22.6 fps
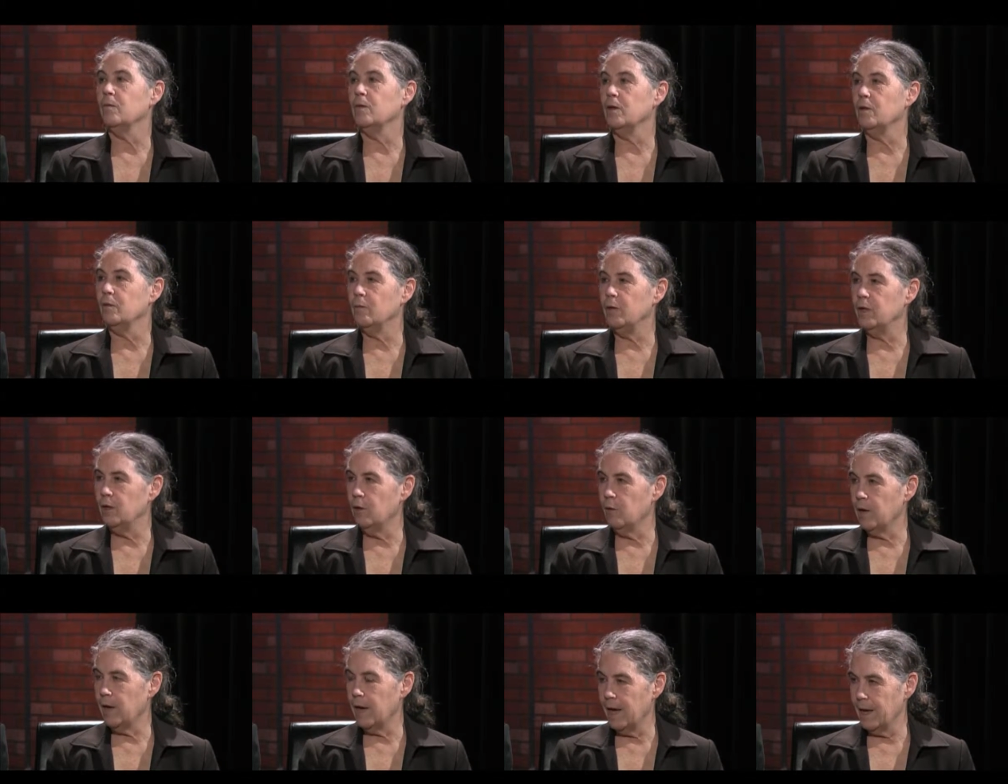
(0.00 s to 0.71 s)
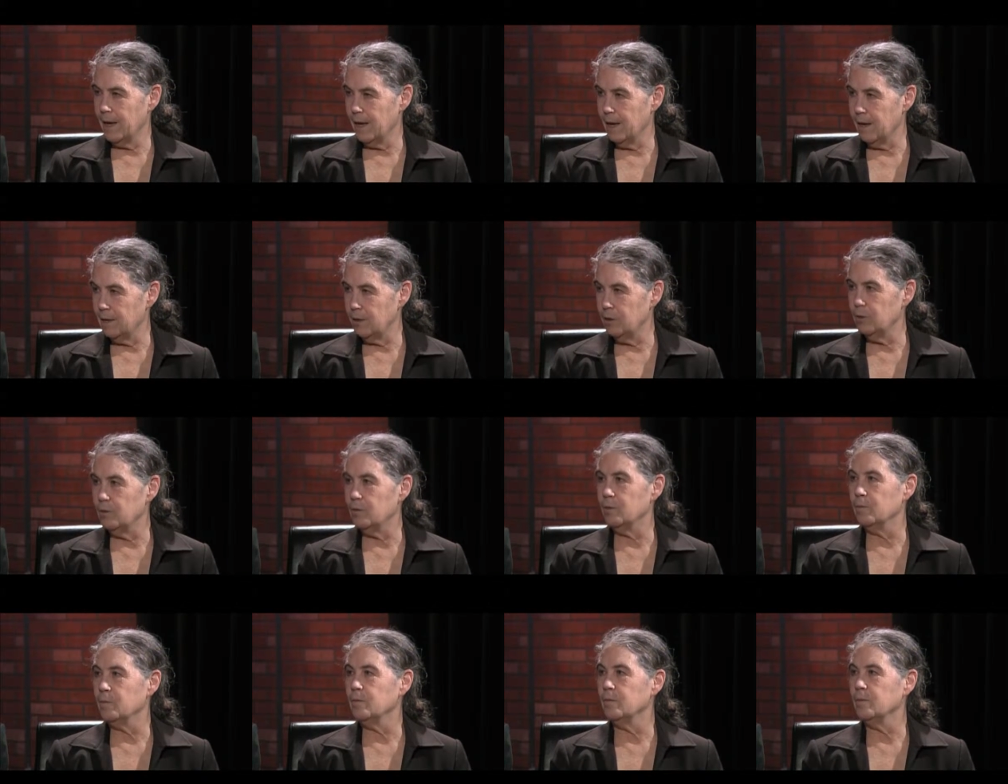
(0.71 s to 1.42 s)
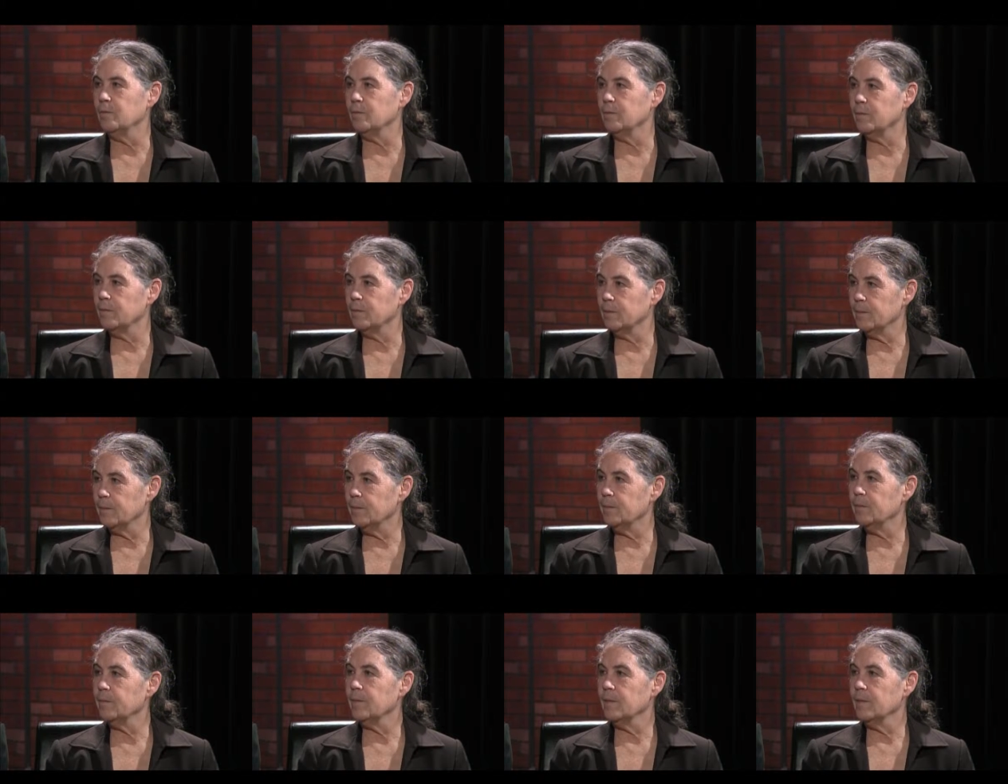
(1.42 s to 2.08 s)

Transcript: We don't hang on to them.